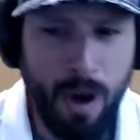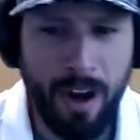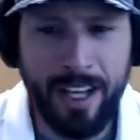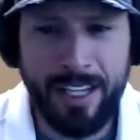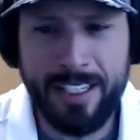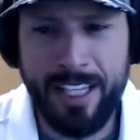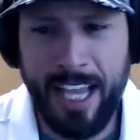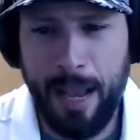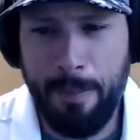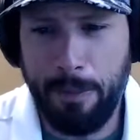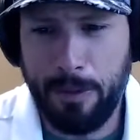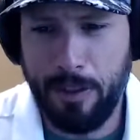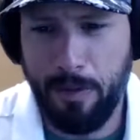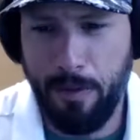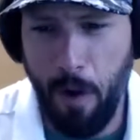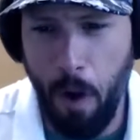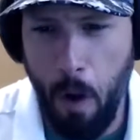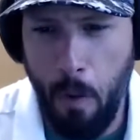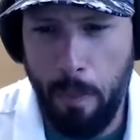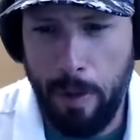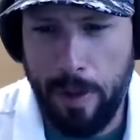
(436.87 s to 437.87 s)
examples of
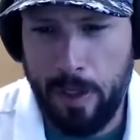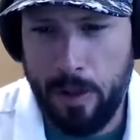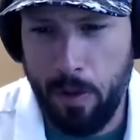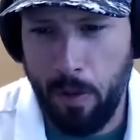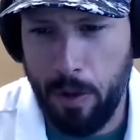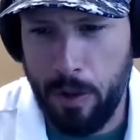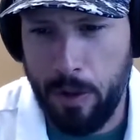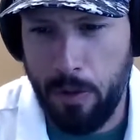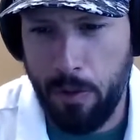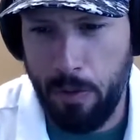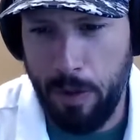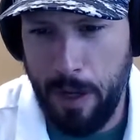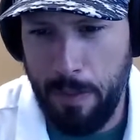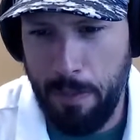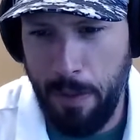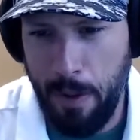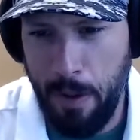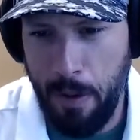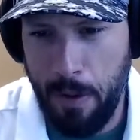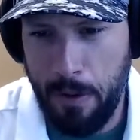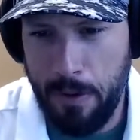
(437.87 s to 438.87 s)
open source
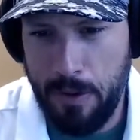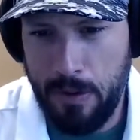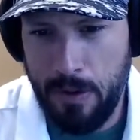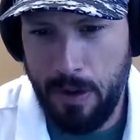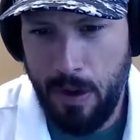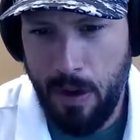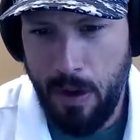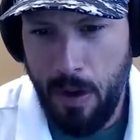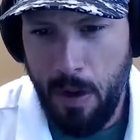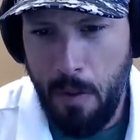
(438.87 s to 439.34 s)
repos,